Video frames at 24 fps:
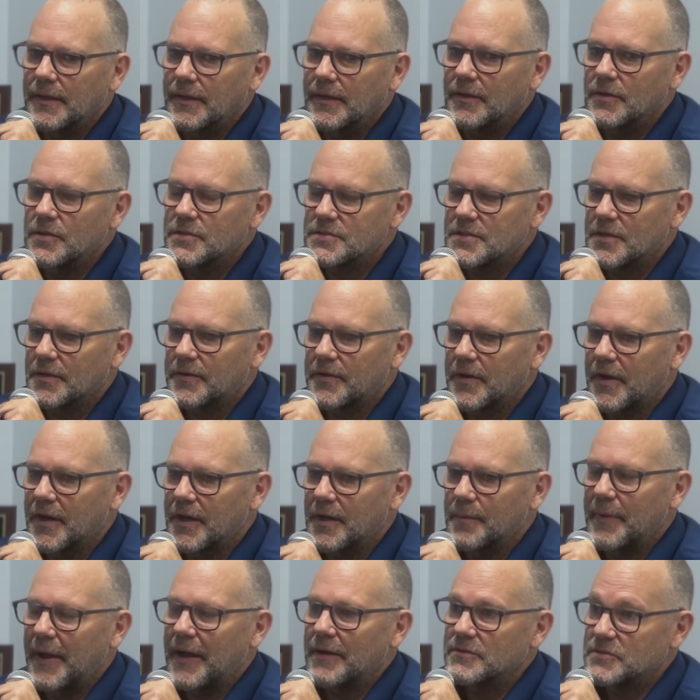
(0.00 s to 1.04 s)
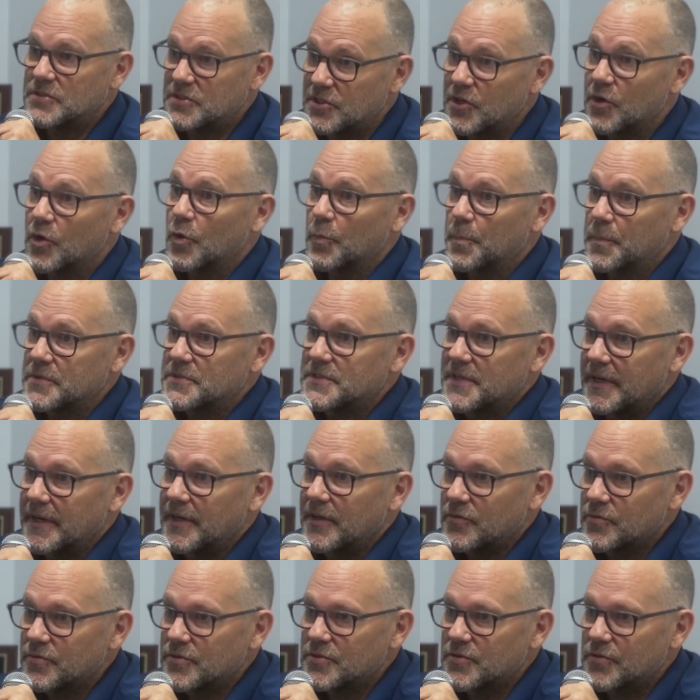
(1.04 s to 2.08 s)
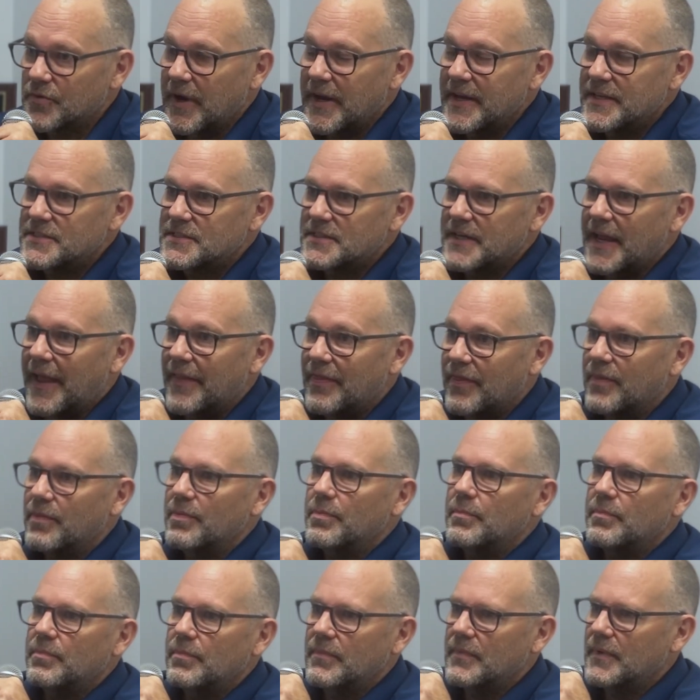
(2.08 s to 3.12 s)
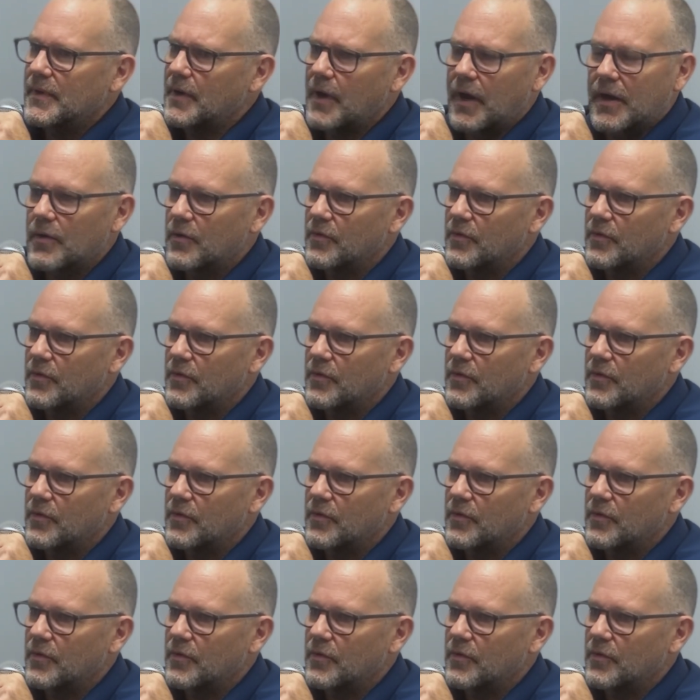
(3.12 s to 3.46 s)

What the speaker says: you still talk about 0% interest rates, and I don't know,